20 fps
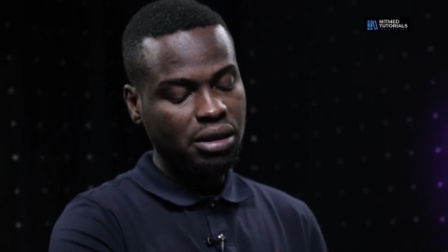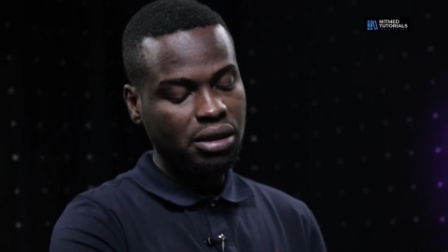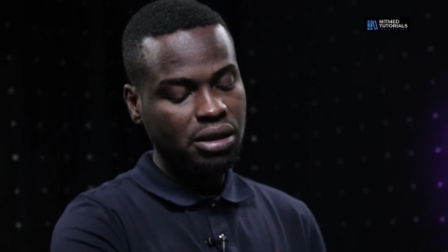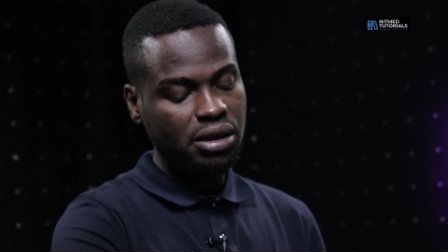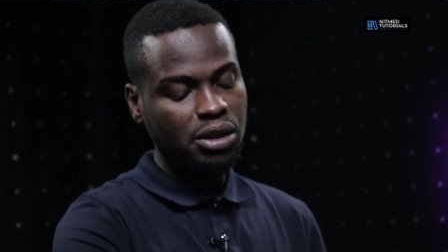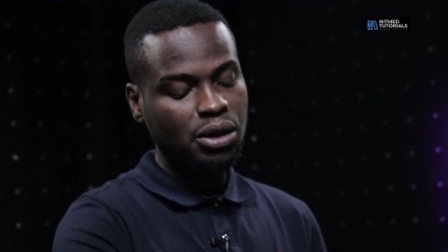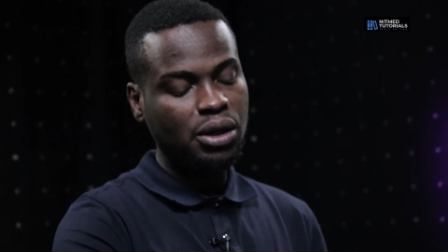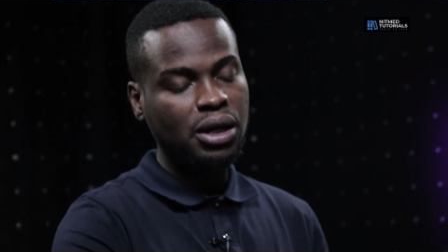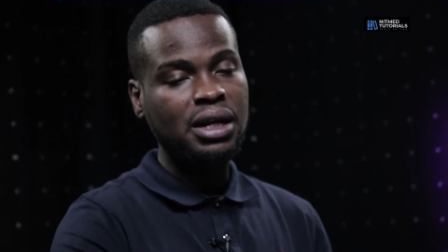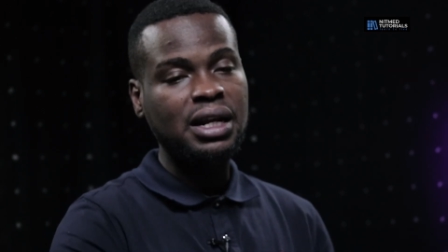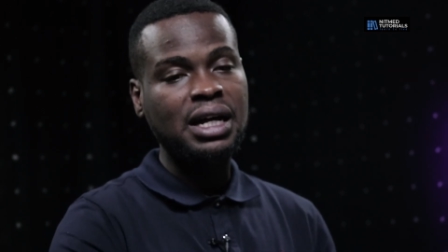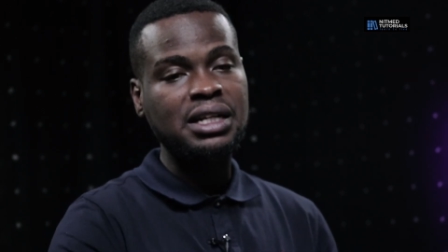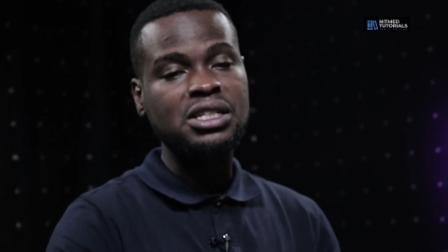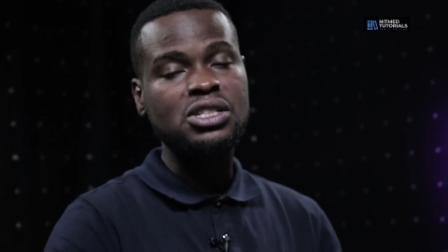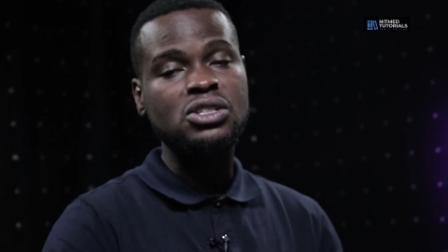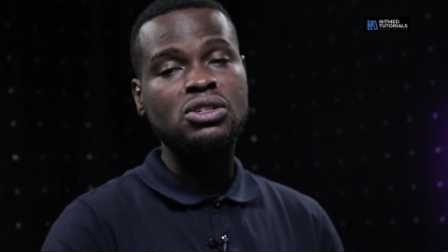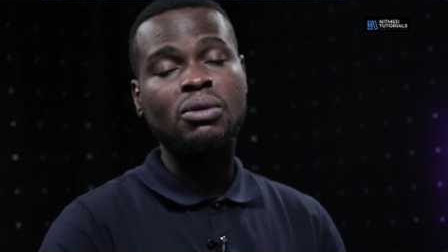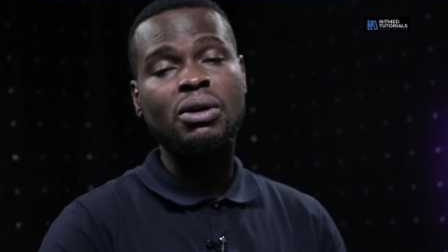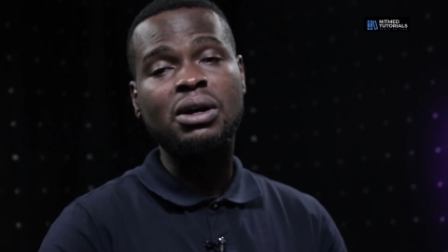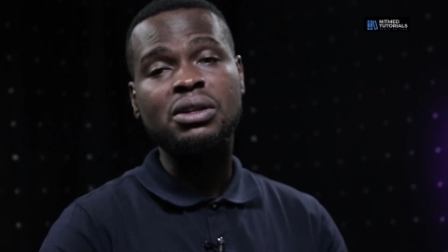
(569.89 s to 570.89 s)
the
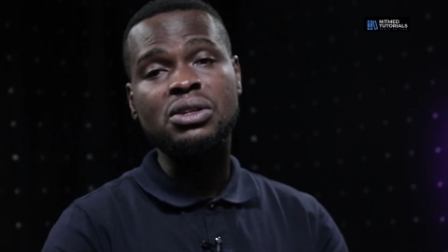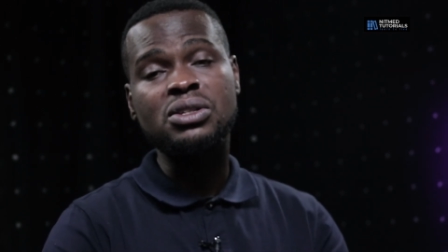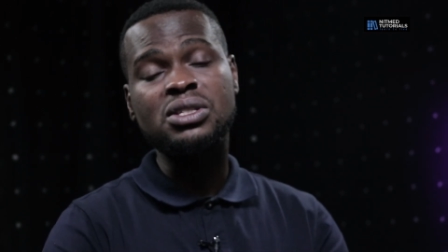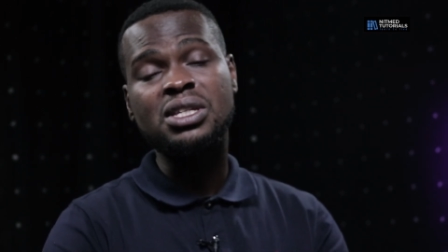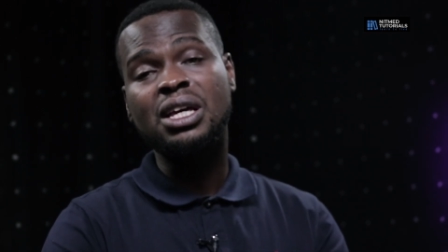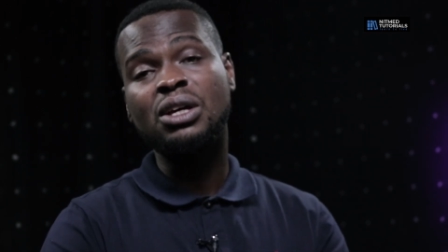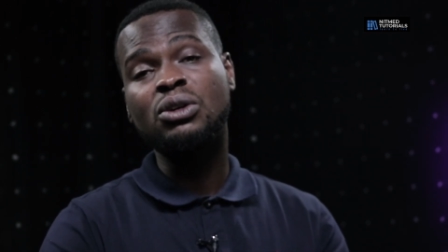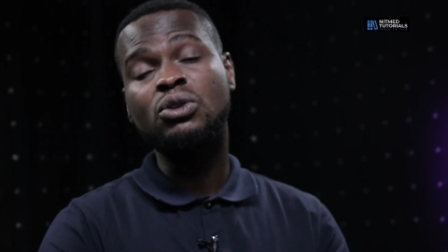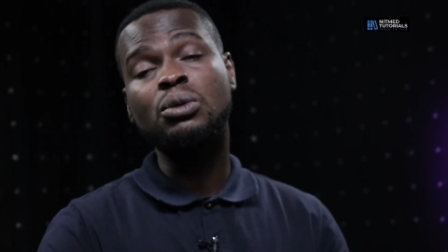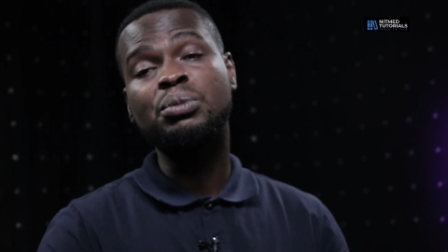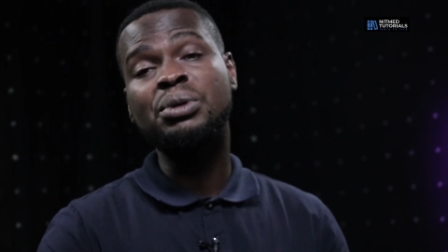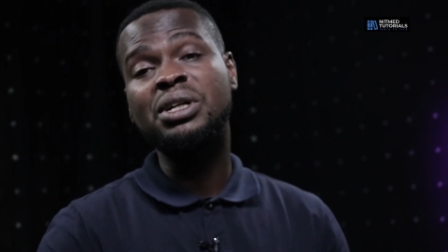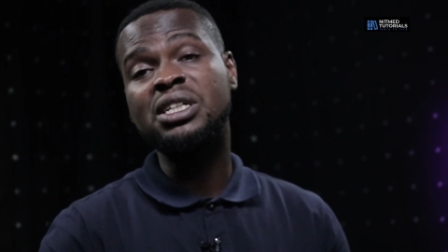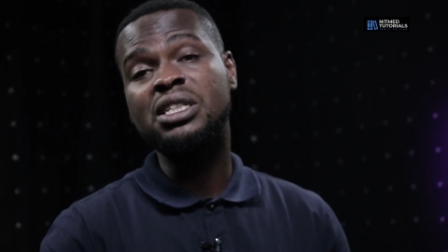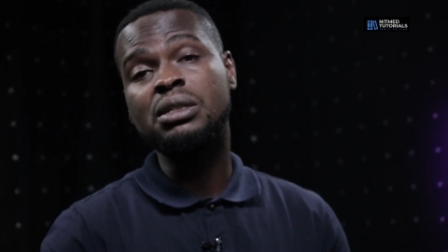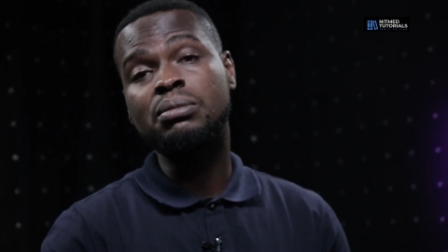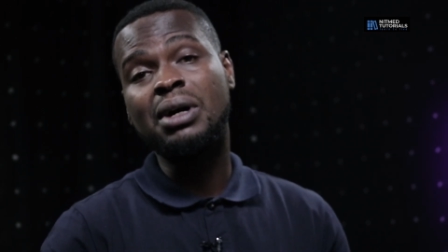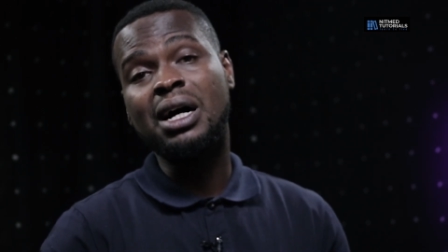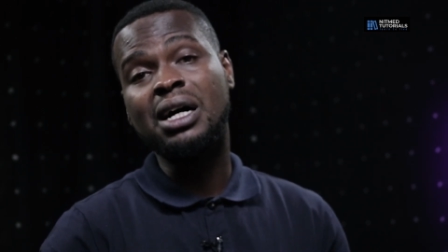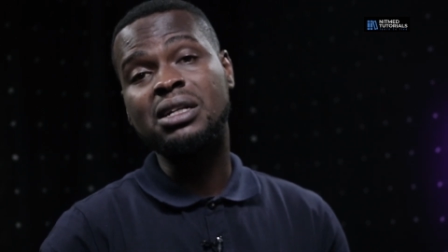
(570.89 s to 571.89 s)
surrounding skin could be
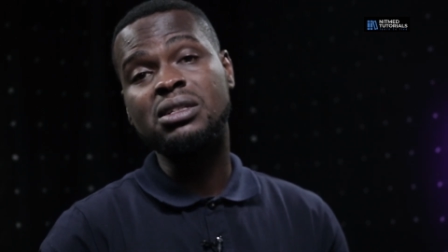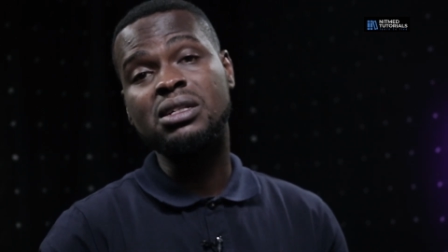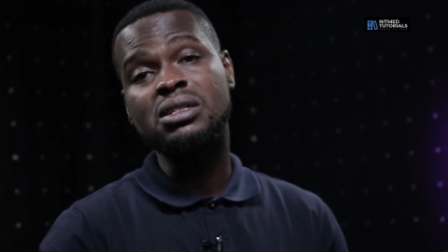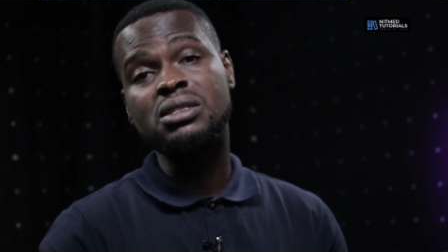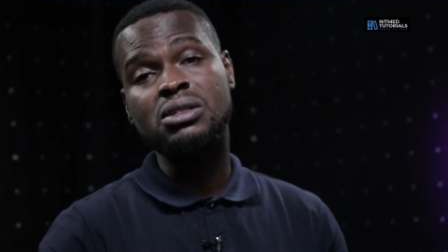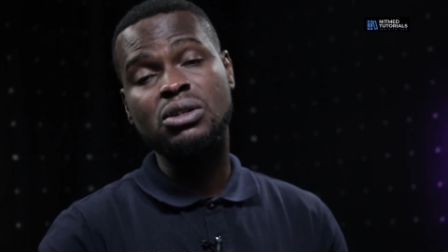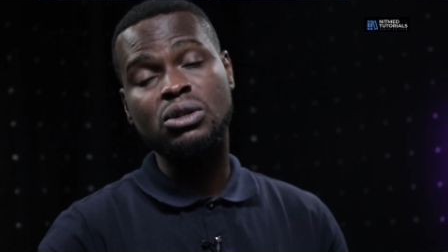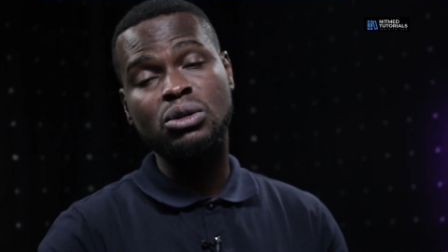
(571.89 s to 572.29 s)
edematous,